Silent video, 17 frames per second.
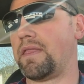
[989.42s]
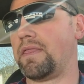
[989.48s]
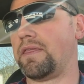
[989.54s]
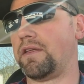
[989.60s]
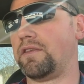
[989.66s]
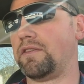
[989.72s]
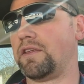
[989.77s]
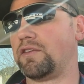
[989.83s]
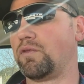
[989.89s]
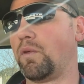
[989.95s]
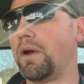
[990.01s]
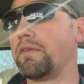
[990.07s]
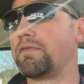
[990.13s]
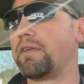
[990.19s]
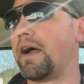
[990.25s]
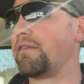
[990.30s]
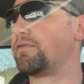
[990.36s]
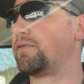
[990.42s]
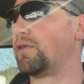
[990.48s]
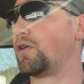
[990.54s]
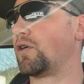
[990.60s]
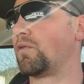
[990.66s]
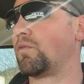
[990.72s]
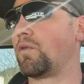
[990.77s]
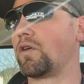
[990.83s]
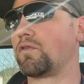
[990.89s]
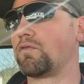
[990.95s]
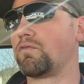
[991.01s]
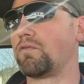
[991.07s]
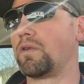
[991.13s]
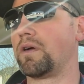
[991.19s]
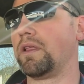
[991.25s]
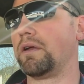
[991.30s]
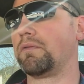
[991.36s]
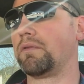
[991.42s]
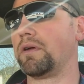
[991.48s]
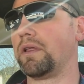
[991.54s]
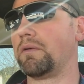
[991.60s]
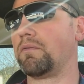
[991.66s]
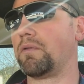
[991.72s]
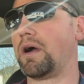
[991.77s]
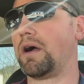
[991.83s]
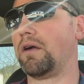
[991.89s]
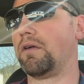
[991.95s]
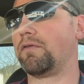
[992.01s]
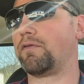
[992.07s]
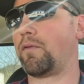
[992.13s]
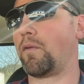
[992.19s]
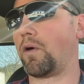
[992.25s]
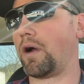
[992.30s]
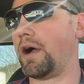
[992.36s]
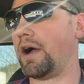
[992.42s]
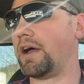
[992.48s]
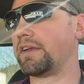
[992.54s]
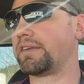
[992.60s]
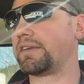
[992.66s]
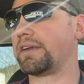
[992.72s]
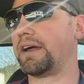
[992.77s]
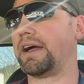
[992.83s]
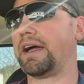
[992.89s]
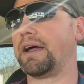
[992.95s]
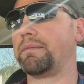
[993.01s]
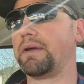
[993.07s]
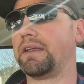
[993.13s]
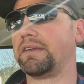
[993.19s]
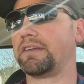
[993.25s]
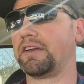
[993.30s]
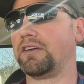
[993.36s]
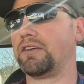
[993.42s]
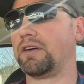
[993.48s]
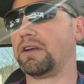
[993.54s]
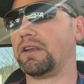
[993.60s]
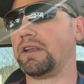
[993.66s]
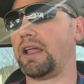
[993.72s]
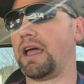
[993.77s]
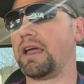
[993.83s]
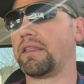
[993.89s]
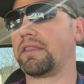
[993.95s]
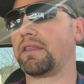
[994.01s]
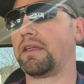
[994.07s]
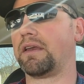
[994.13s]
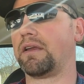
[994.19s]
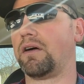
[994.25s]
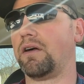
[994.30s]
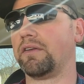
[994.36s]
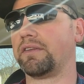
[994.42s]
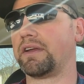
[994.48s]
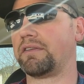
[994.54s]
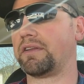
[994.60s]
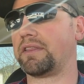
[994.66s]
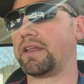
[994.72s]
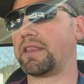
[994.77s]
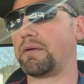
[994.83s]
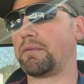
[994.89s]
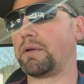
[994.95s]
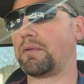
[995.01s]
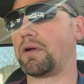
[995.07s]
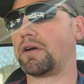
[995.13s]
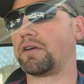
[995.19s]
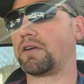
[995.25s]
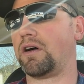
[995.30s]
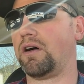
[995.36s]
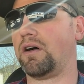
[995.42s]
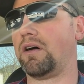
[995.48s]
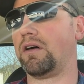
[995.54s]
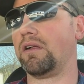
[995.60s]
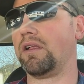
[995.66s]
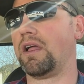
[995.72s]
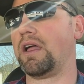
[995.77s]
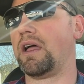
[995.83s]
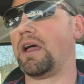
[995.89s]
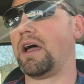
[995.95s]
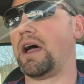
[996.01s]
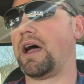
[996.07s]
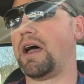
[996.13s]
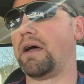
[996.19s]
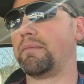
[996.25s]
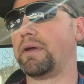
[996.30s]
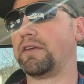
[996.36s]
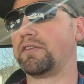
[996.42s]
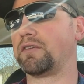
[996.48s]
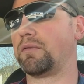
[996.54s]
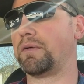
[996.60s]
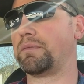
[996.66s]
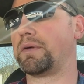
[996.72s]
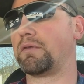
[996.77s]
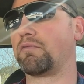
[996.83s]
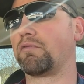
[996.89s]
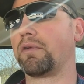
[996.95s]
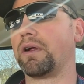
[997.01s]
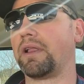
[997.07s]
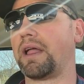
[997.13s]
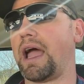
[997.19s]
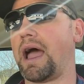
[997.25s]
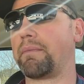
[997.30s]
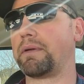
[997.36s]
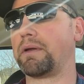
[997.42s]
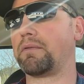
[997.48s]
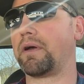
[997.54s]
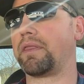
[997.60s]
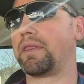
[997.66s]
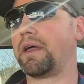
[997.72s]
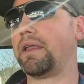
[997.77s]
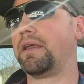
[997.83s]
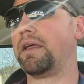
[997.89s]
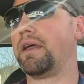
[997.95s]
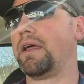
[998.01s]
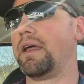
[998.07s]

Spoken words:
The 25-footer worked really, really well for us. It's a good length. It hauls everything that we wanted to haul. And so we've been real happy with it.